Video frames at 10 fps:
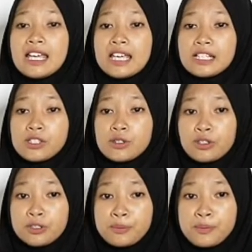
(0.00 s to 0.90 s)
It
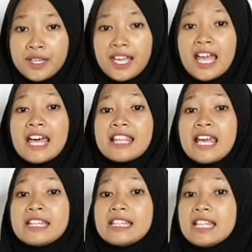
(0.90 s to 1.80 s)
could be
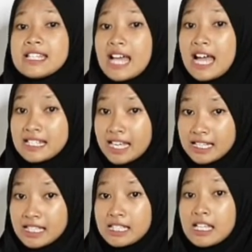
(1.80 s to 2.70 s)
that these
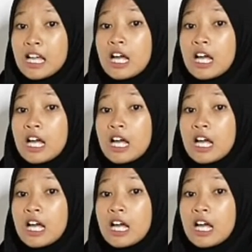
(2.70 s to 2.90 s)
assets